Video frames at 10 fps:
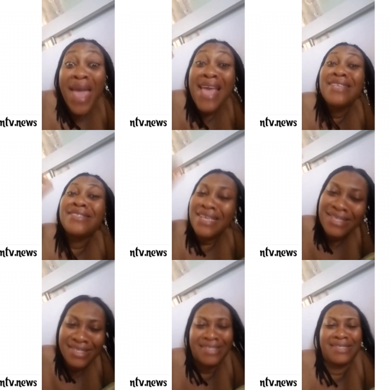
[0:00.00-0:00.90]

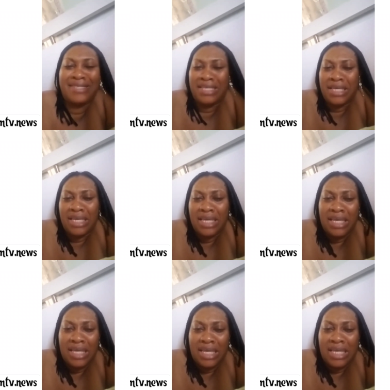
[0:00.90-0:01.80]
Basics.
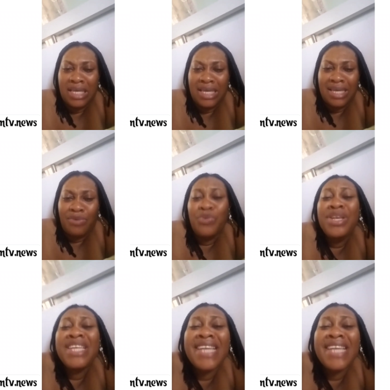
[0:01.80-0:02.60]
We